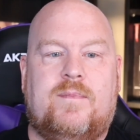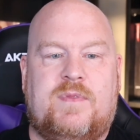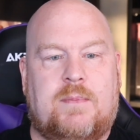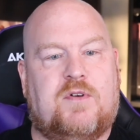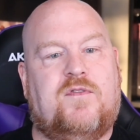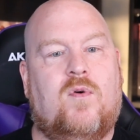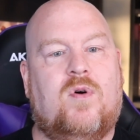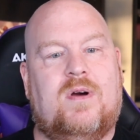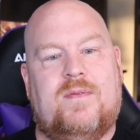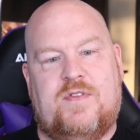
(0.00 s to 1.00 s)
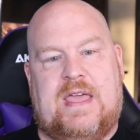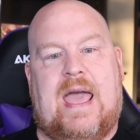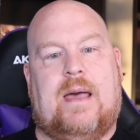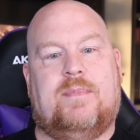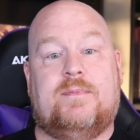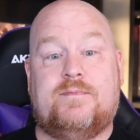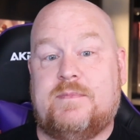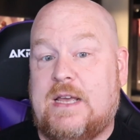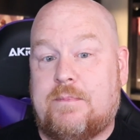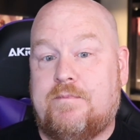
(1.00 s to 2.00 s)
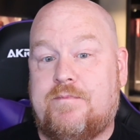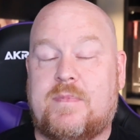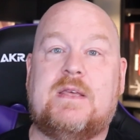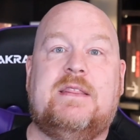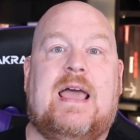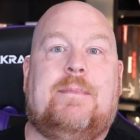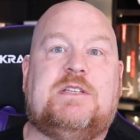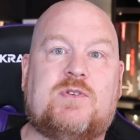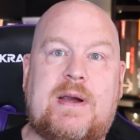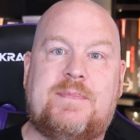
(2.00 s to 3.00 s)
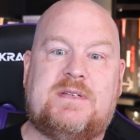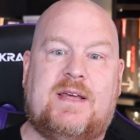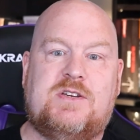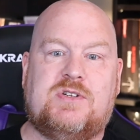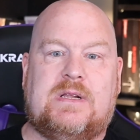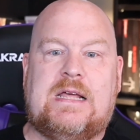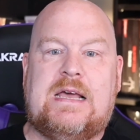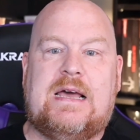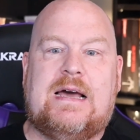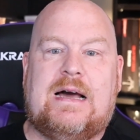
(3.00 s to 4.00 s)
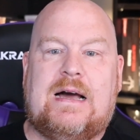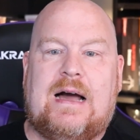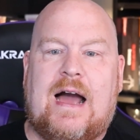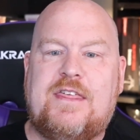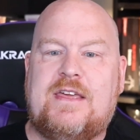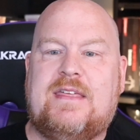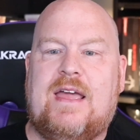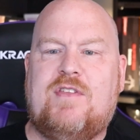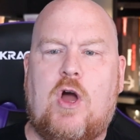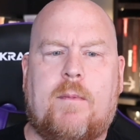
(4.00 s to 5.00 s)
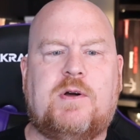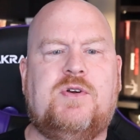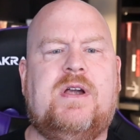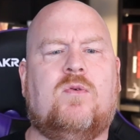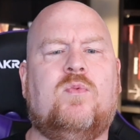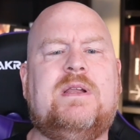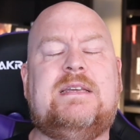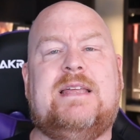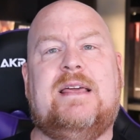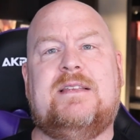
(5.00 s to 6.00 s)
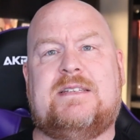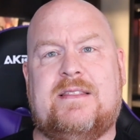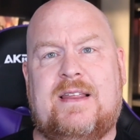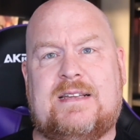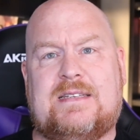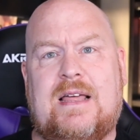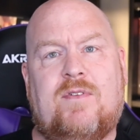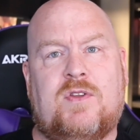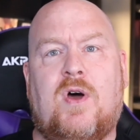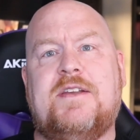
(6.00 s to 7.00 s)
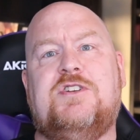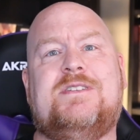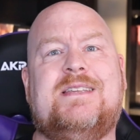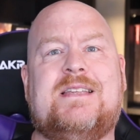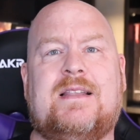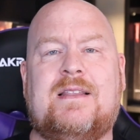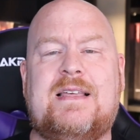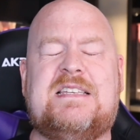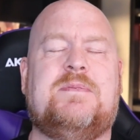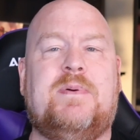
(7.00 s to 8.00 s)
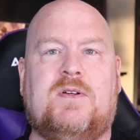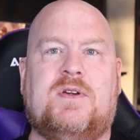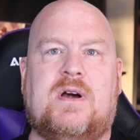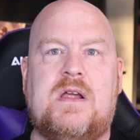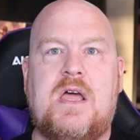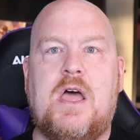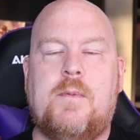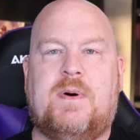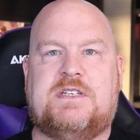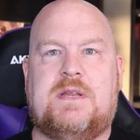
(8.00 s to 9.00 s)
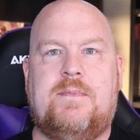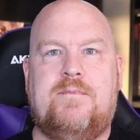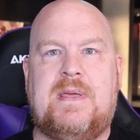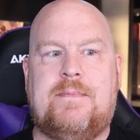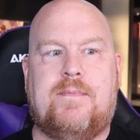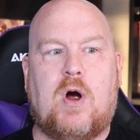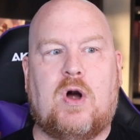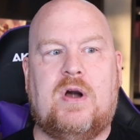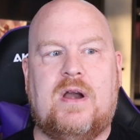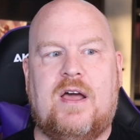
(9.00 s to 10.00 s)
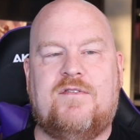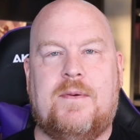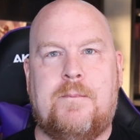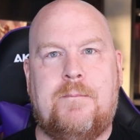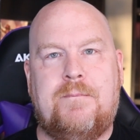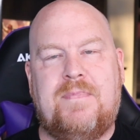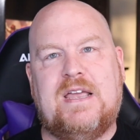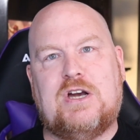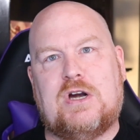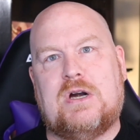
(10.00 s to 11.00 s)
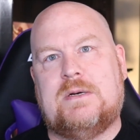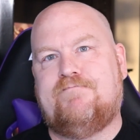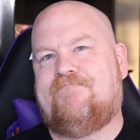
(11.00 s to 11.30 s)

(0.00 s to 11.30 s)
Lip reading: Number 4, the app. Yep, the app has great potential. I think they have the opportunity to really take this to the next level, not just as a list builder, but to be part of a bigger